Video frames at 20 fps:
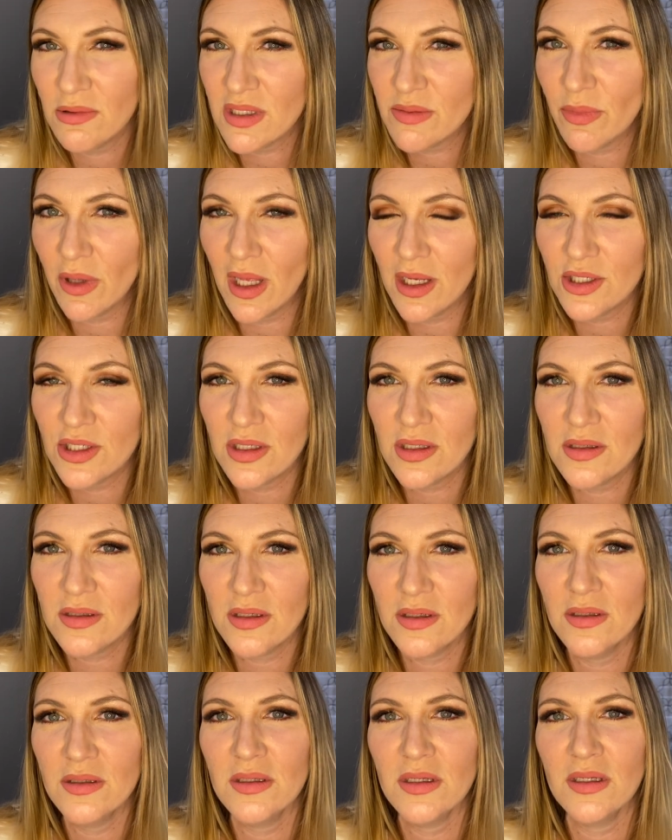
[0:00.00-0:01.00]
bludgeoned
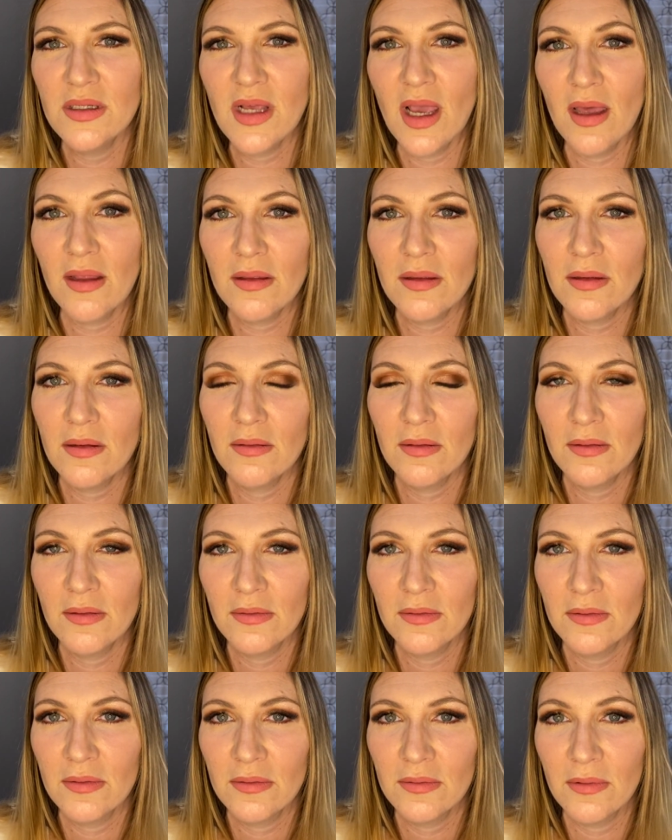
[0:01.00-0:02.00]
to death
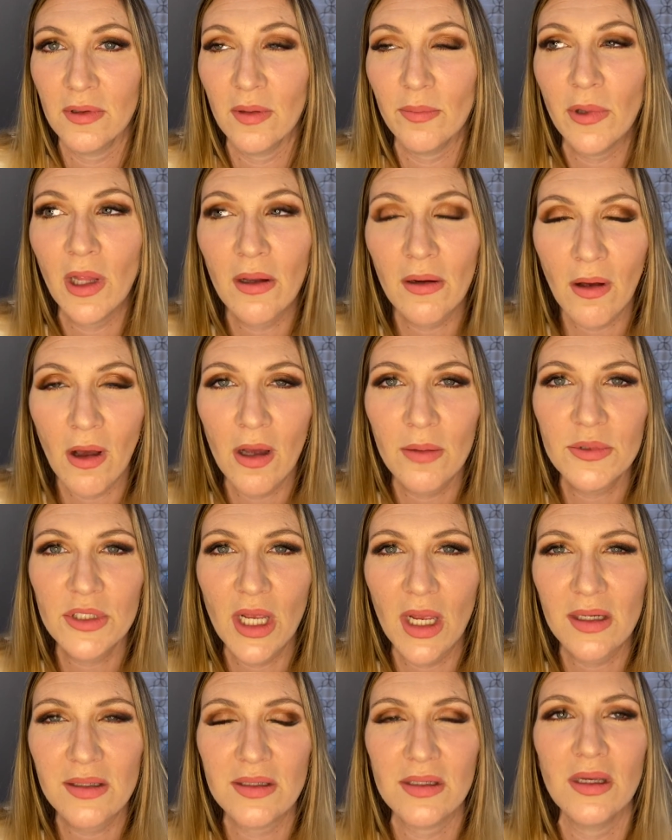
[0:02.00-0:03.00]
with a blunt
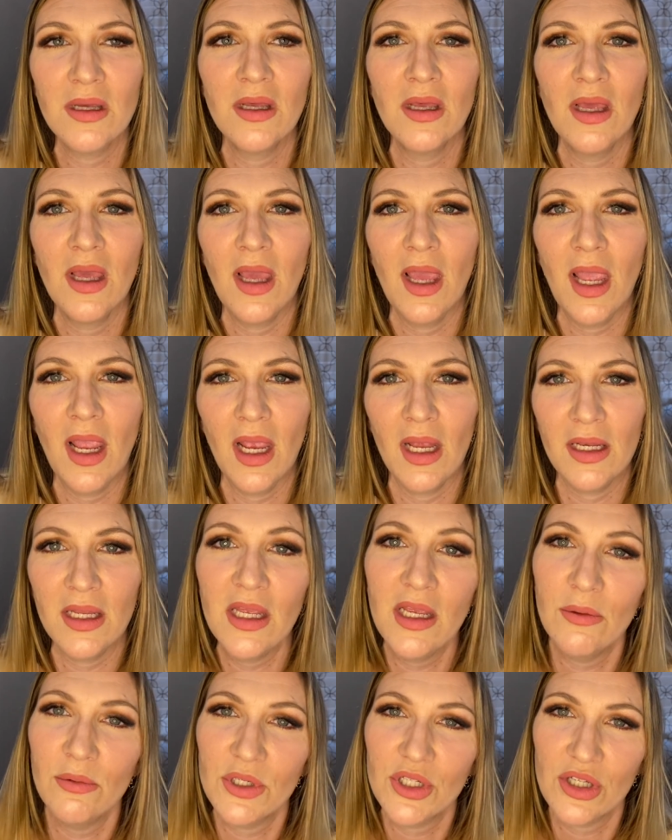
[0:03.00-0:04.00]
object, and
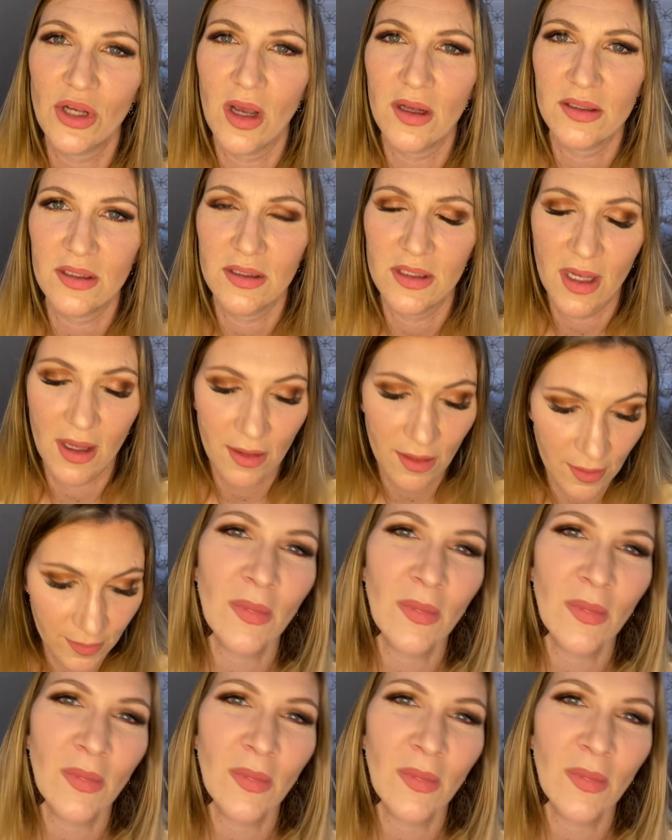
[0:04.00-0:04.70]
he was shot to death.